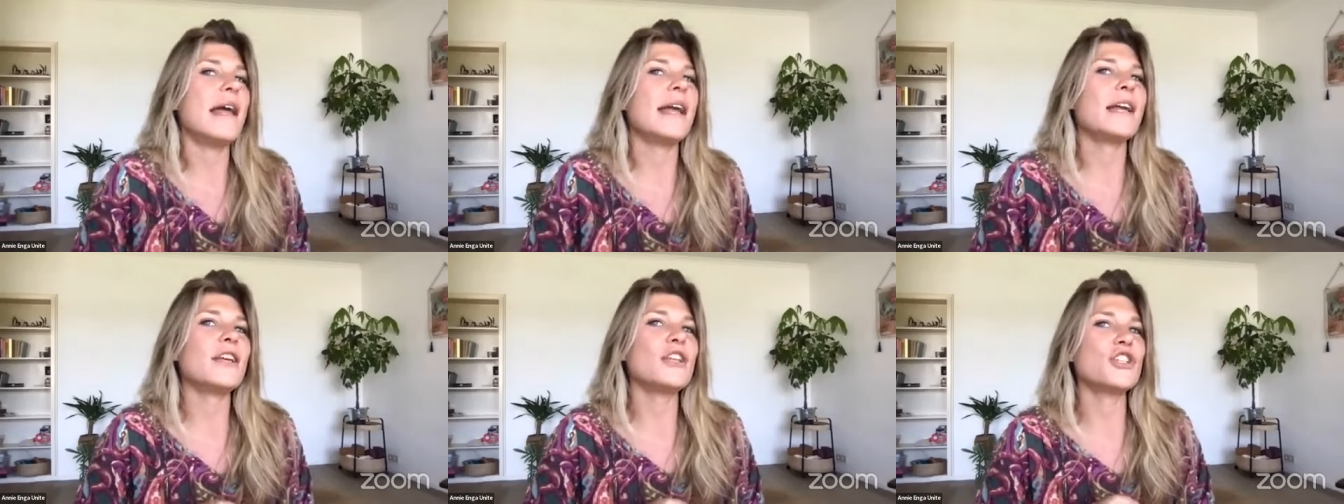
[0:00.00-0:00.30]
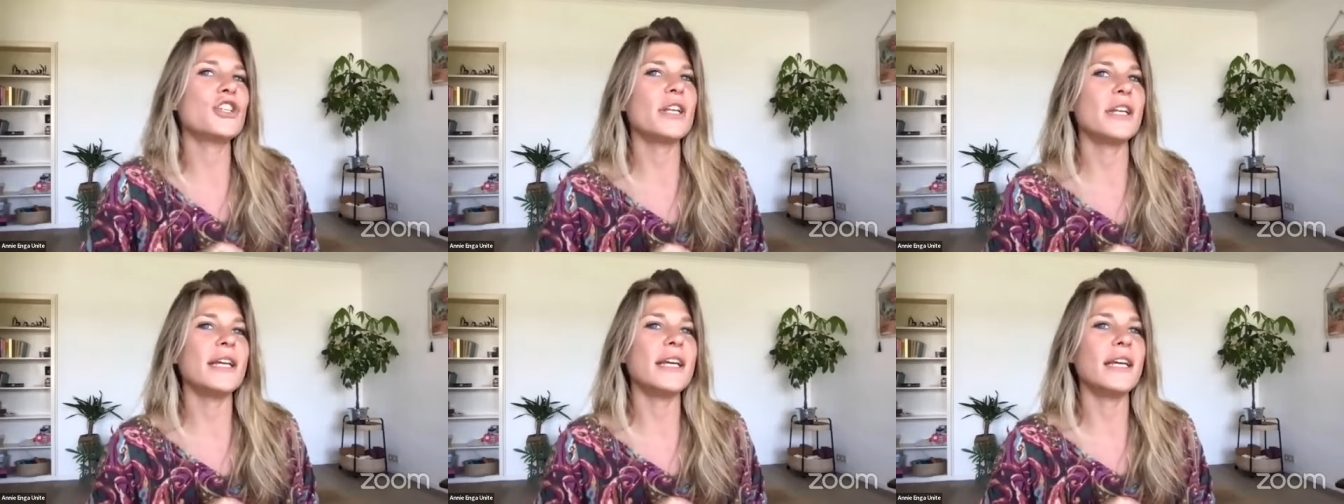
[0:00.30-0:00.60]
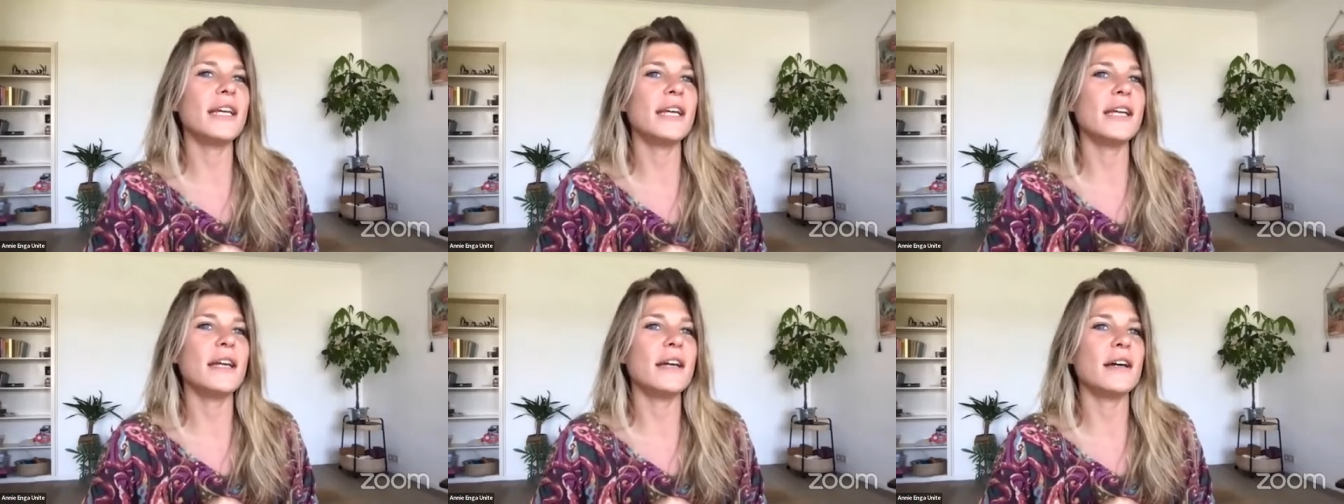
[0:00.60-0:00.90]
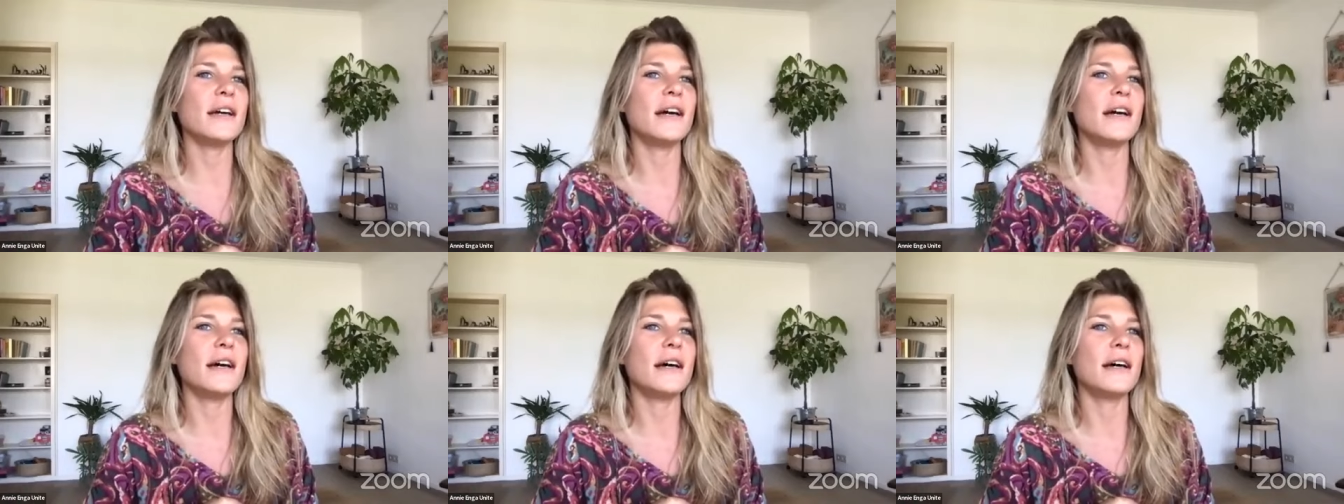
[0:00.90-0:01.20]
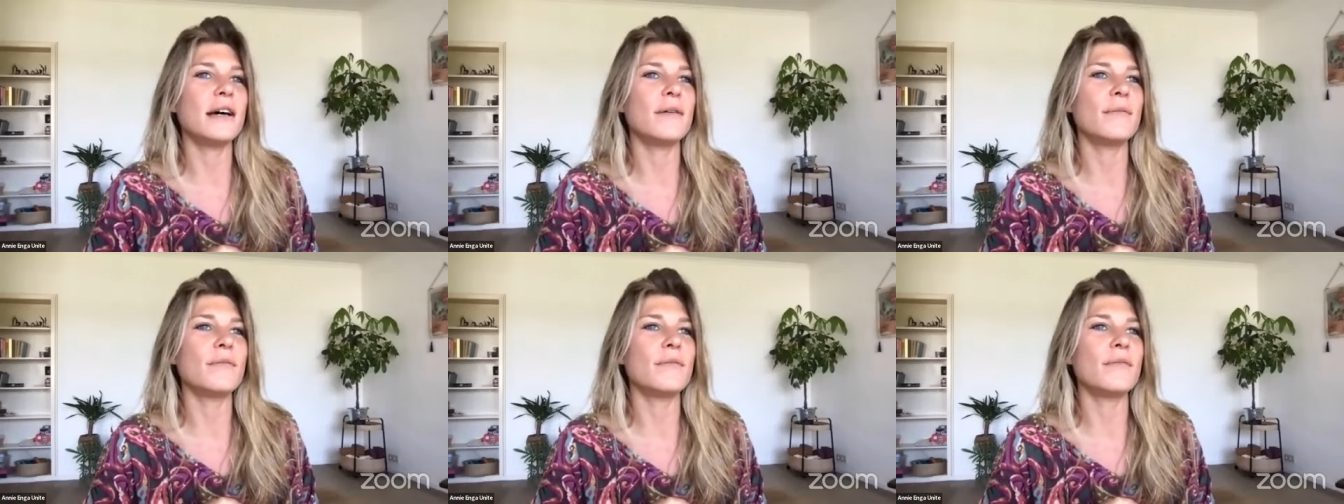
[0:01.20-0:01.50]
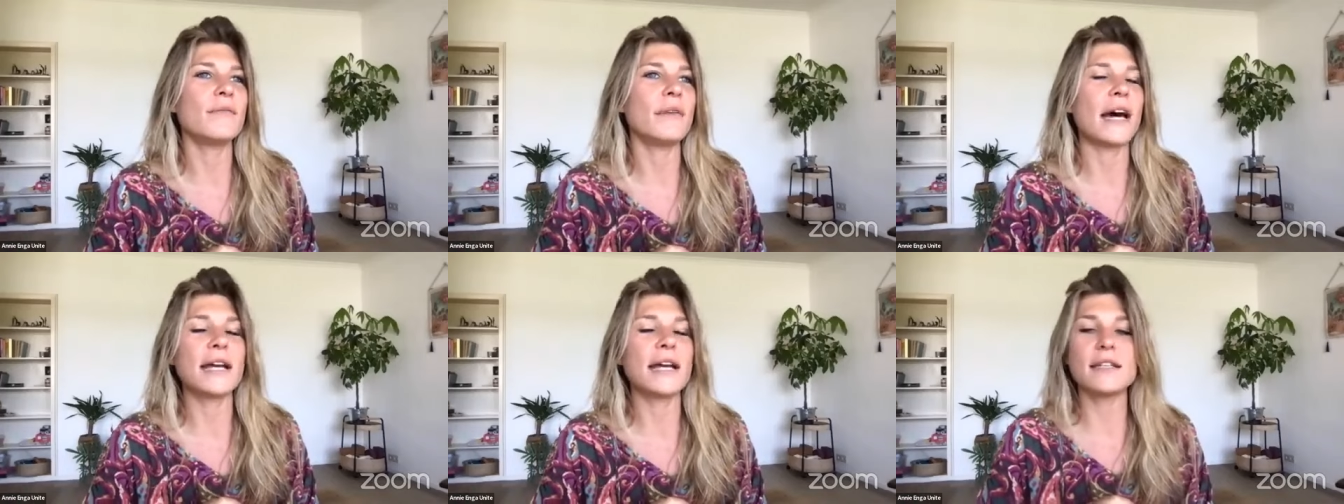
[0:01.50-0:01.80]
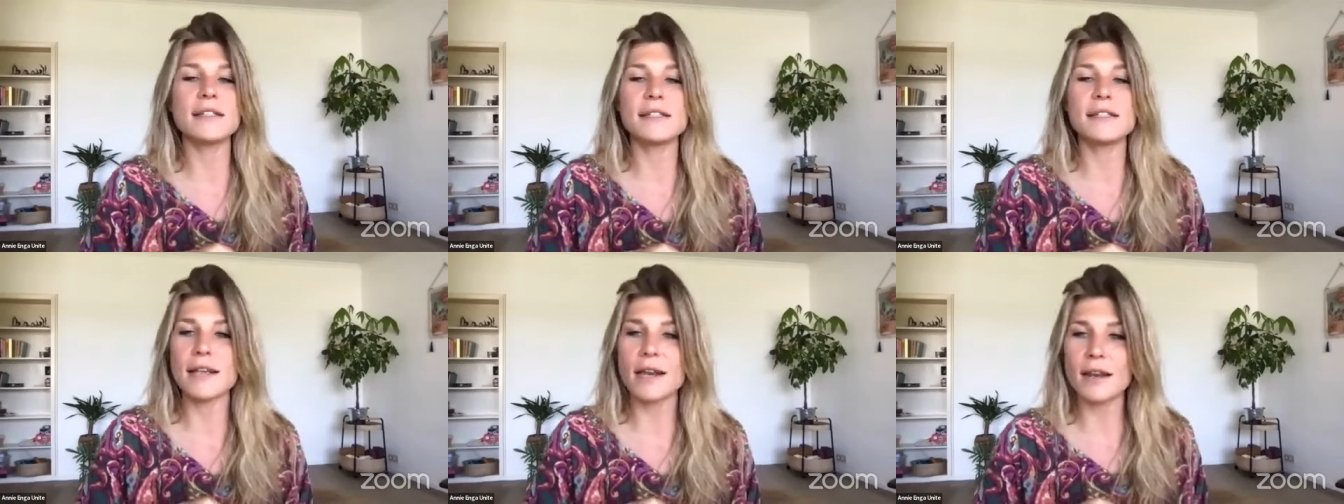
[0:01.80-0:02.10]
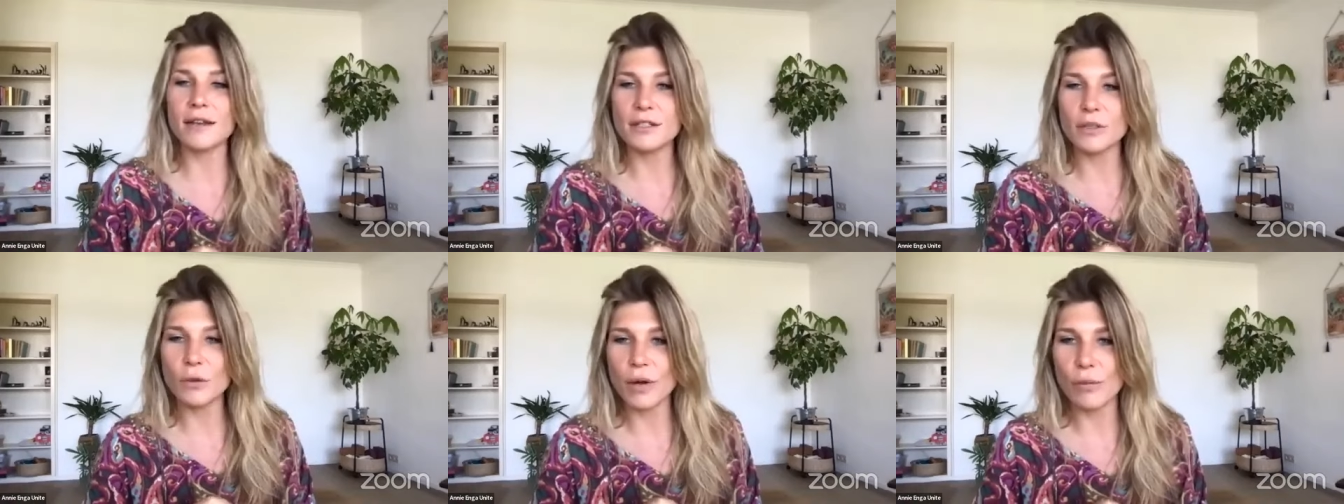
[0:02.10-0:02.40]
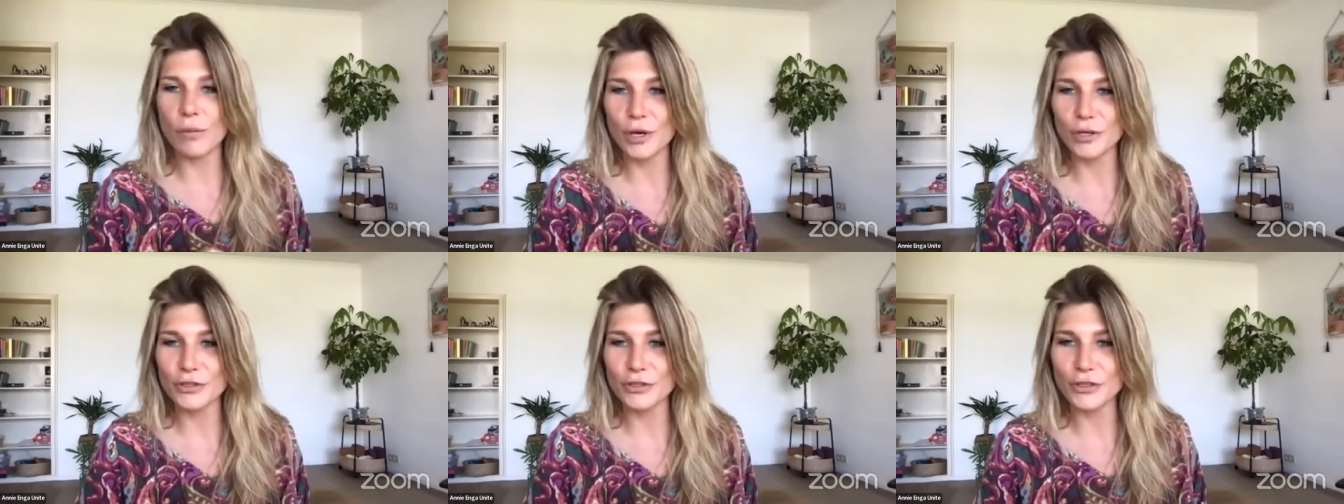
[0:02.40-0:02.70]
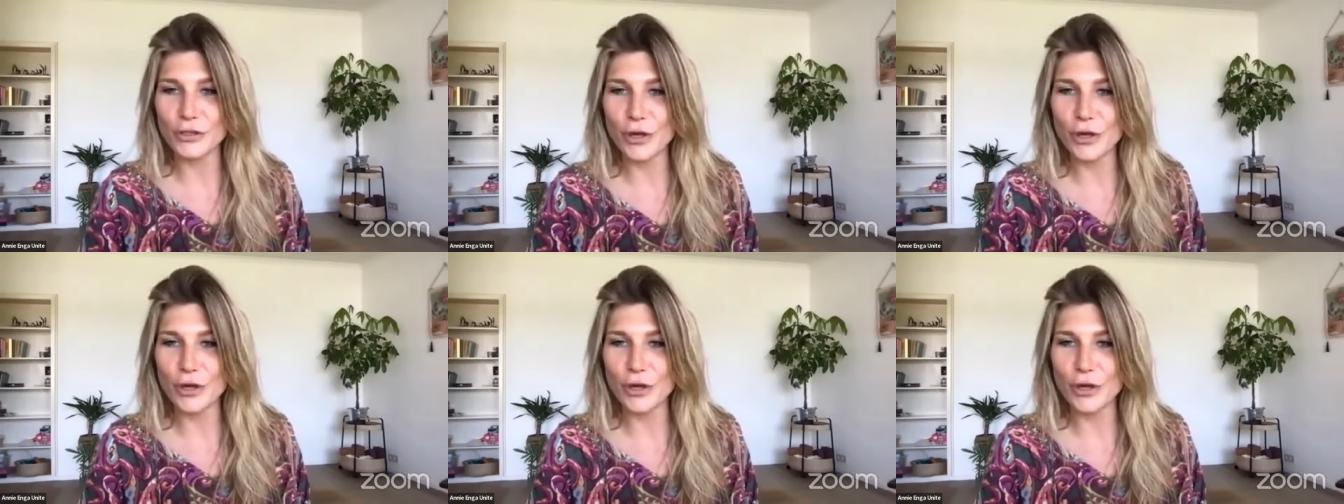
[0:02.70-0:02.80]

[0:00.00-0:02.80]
actually I decided I wanted